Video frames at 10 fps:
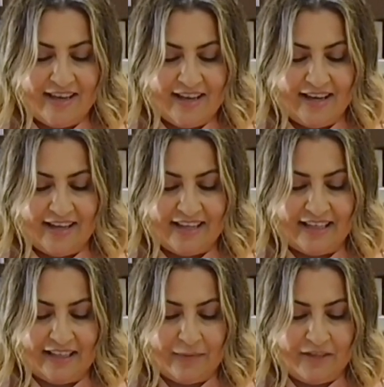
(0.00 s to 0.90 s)
and get that
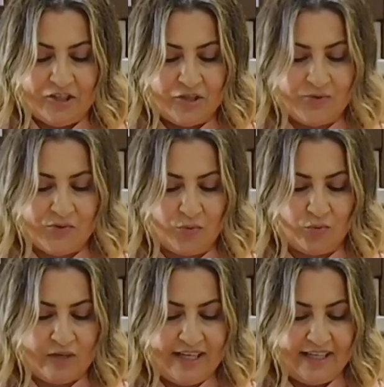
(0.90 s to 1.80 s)
lemon juice
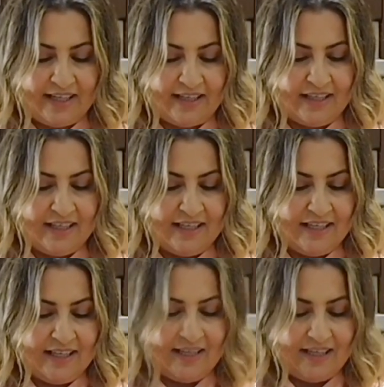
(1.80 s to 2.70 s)
right in
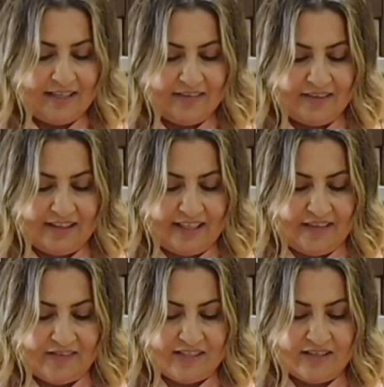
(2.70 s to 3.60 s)
the
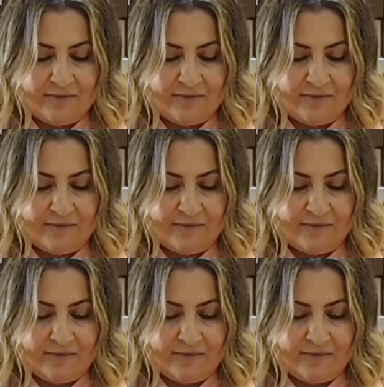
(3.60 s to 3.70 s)
leaves.